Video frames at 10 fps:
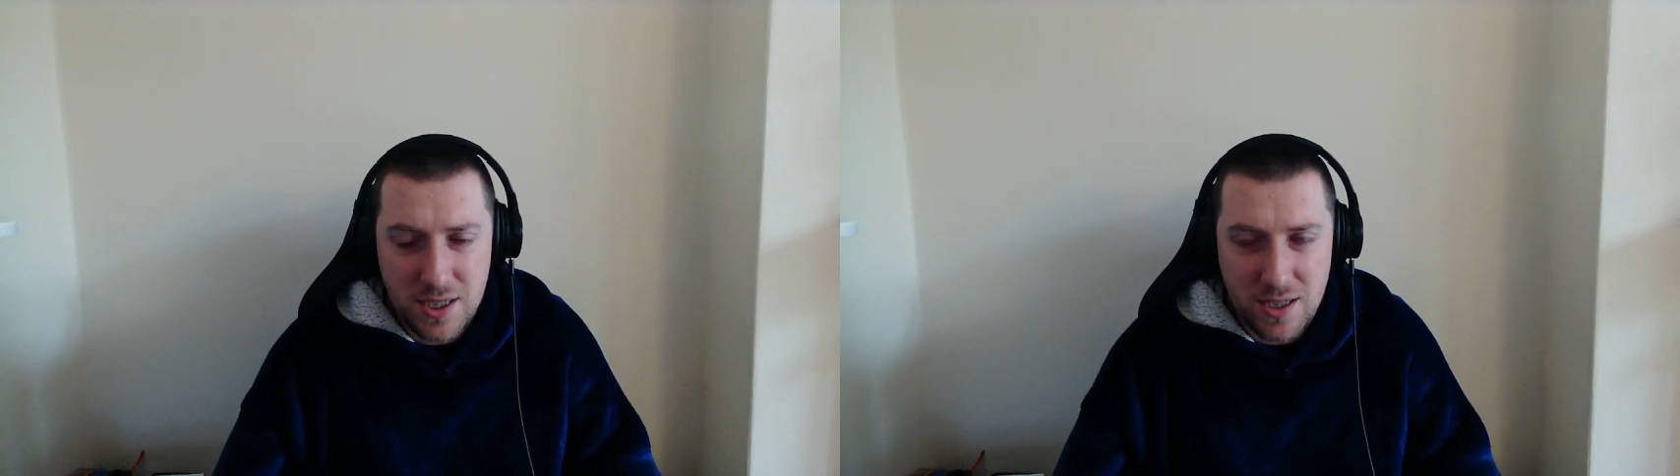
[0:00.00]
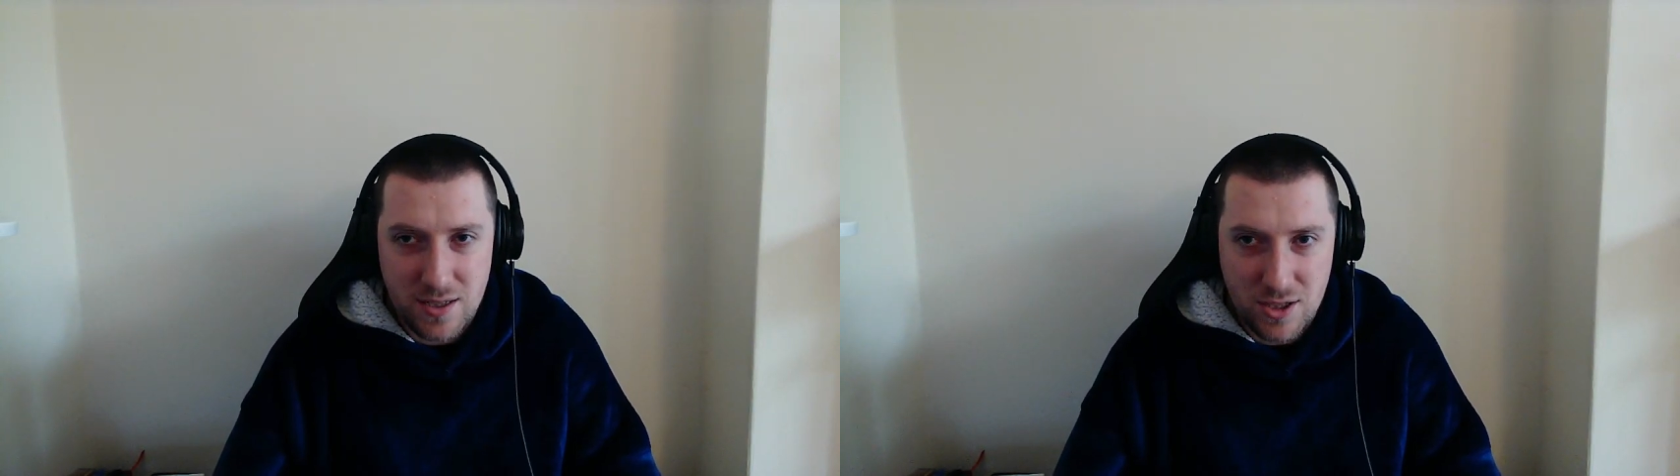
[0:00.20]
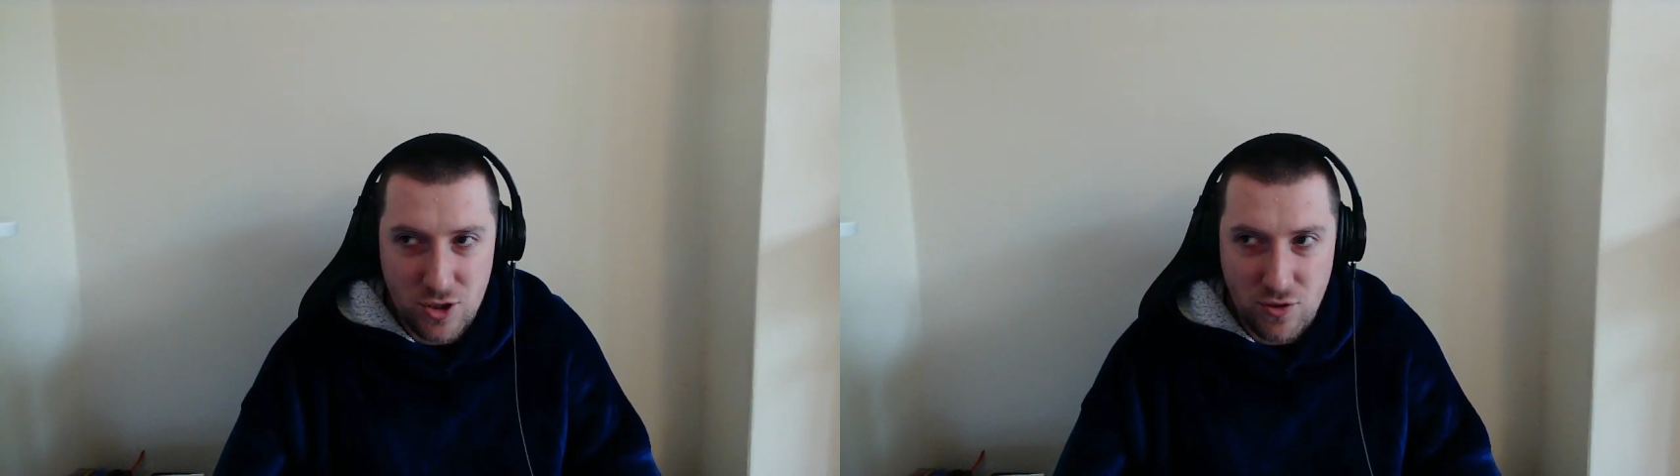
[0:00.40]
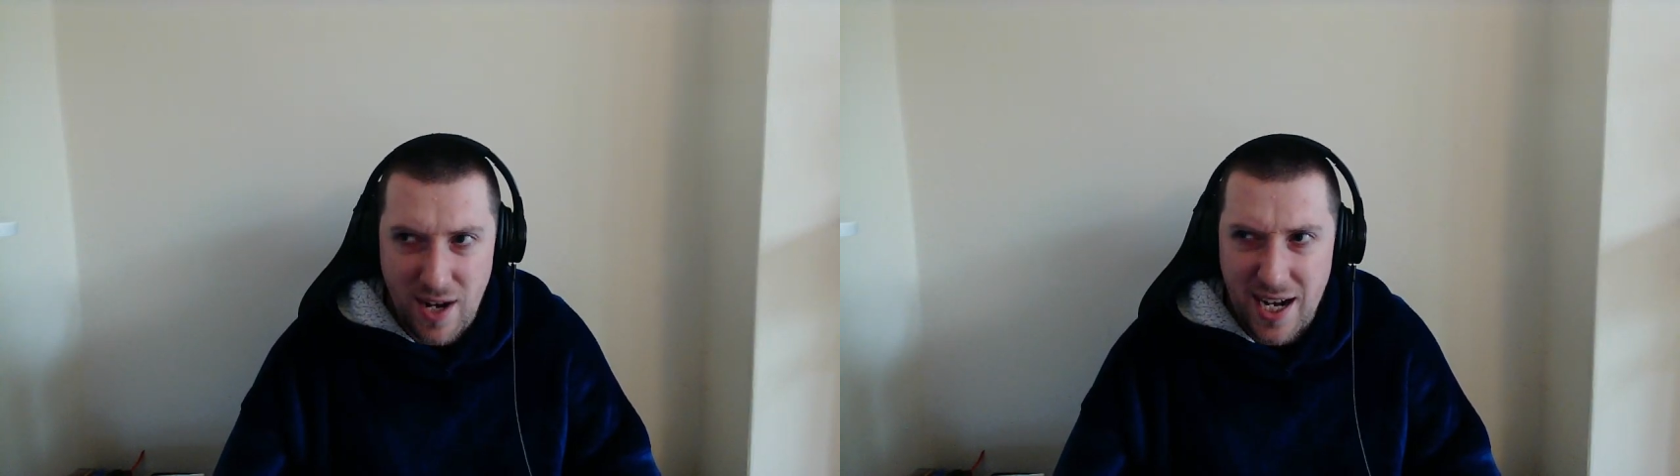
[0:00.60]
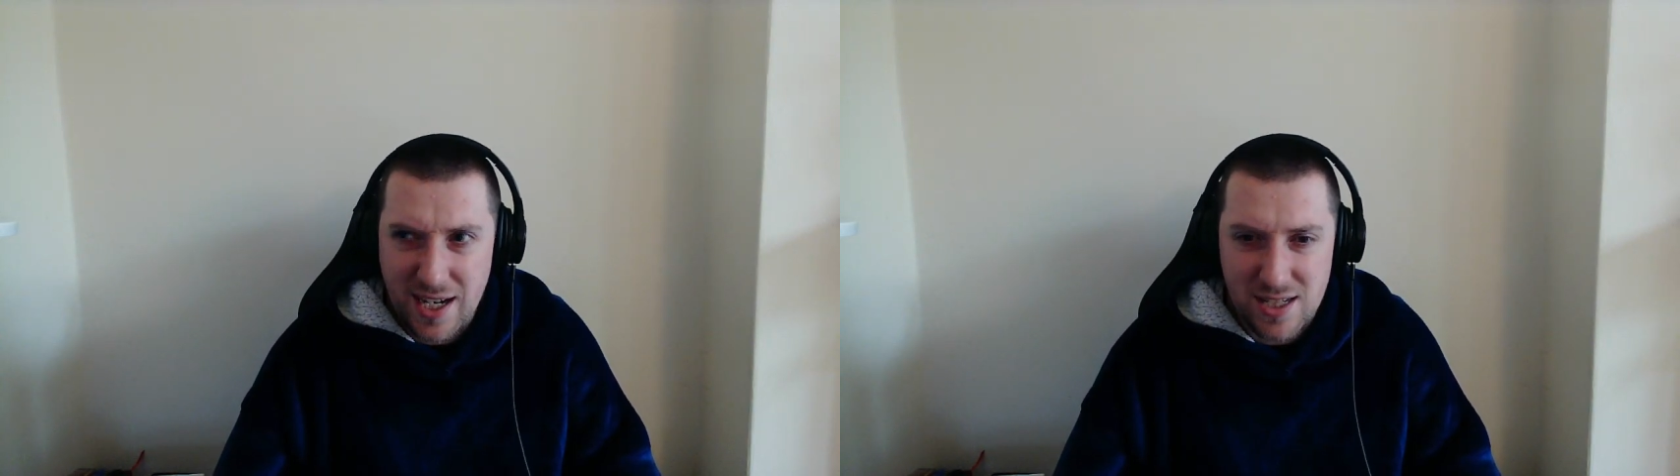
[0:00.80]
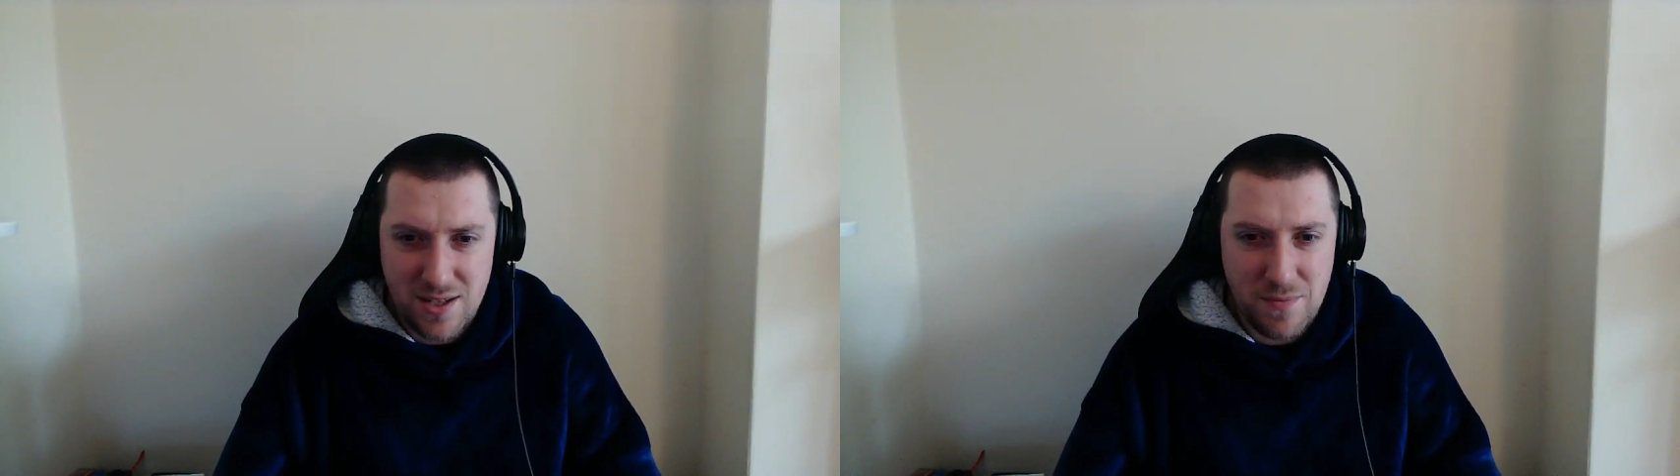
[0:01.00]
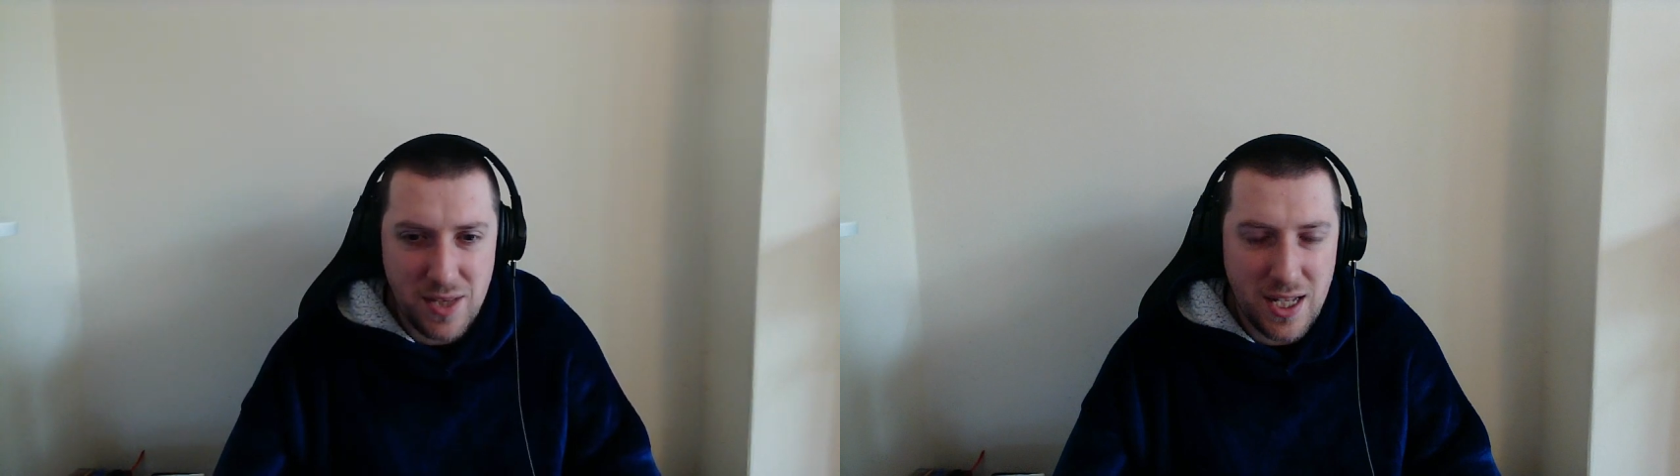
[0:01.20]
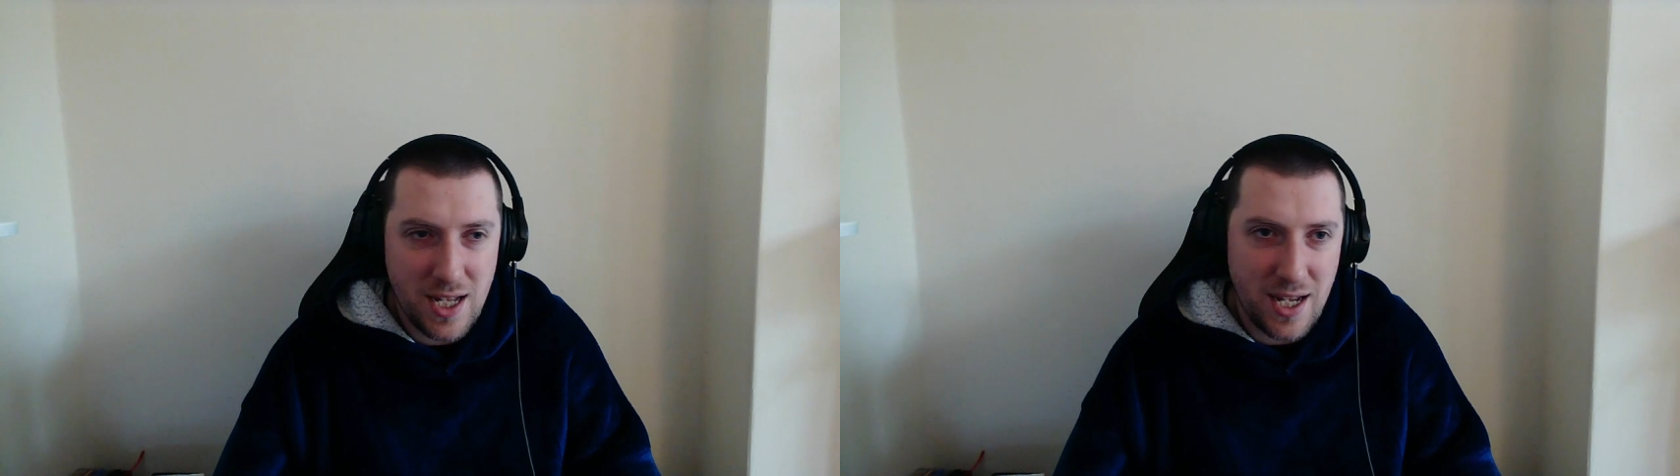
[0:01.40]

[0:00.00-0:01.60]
because Scrag is up there,